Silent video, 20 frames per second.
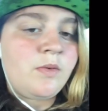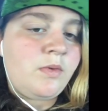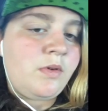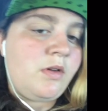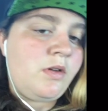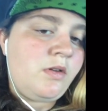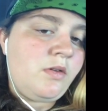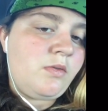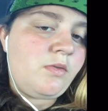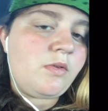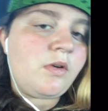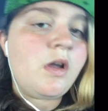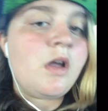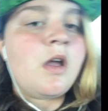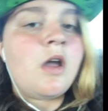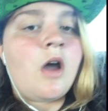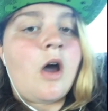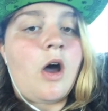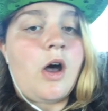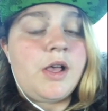Woohoo!
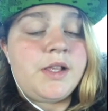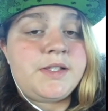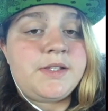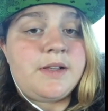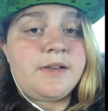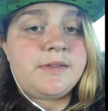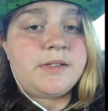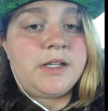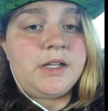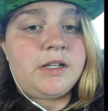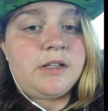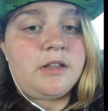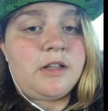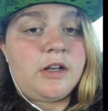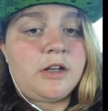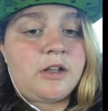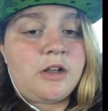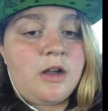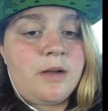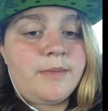Also, I was getting a
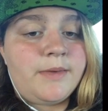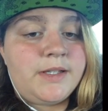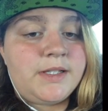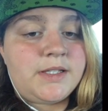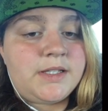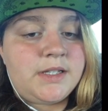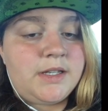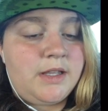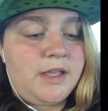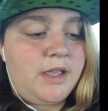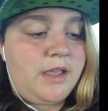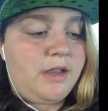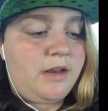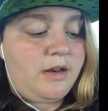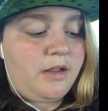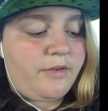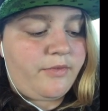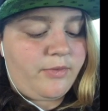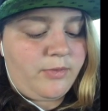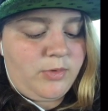lot of comments today,
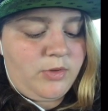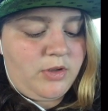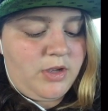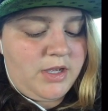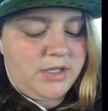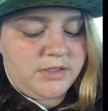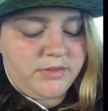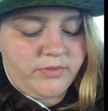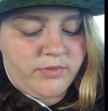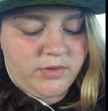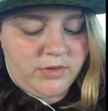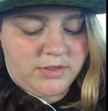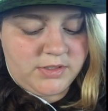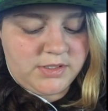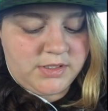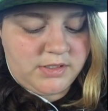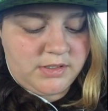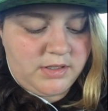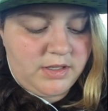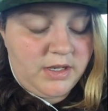not from you guys, of
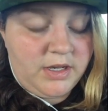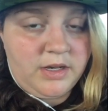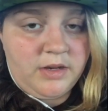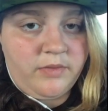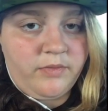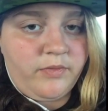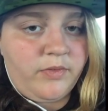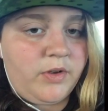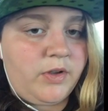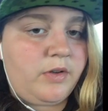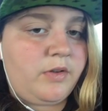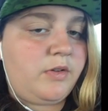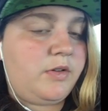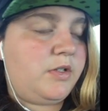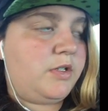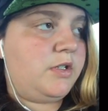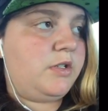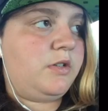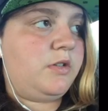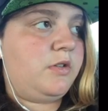course, because I didn't
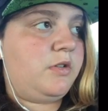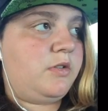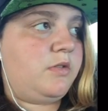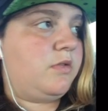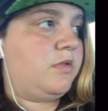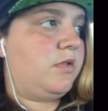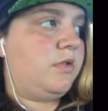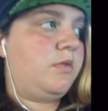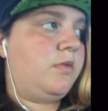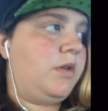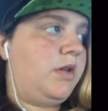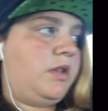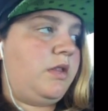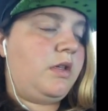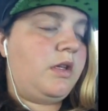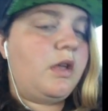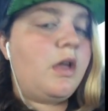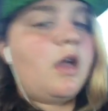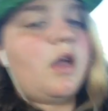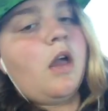didn't do
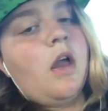anything